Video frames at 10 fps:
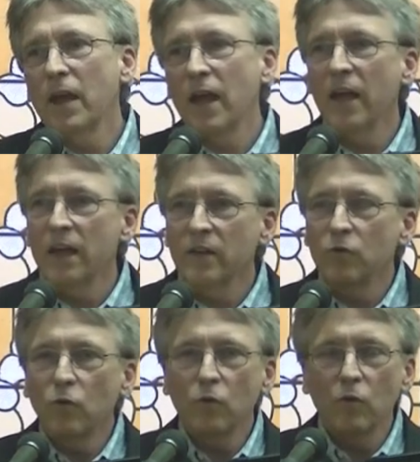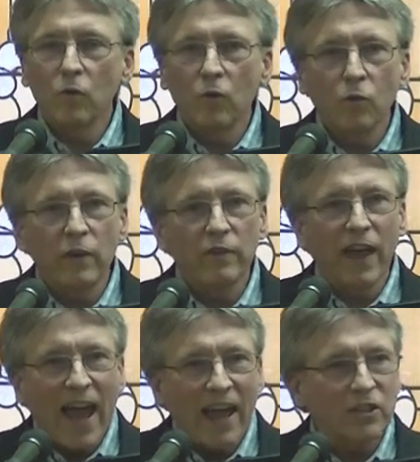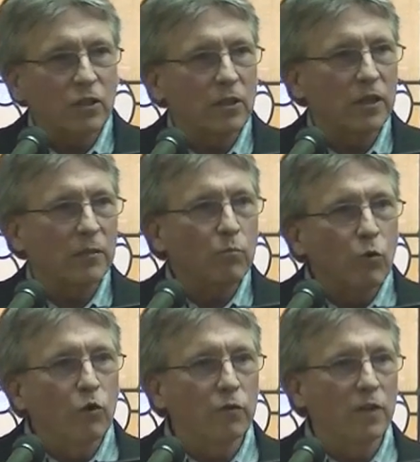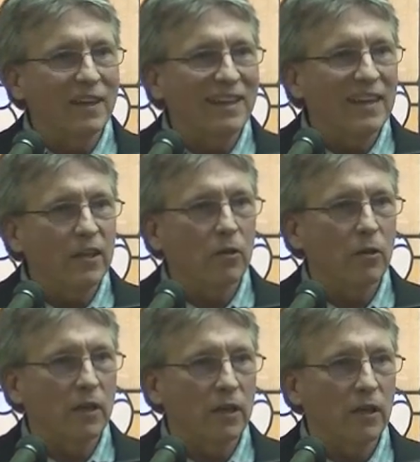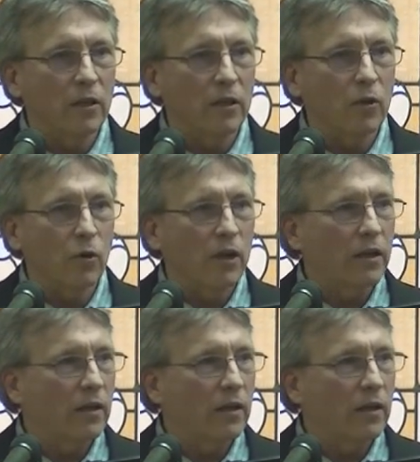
And we've actually moved the needle in Illinois.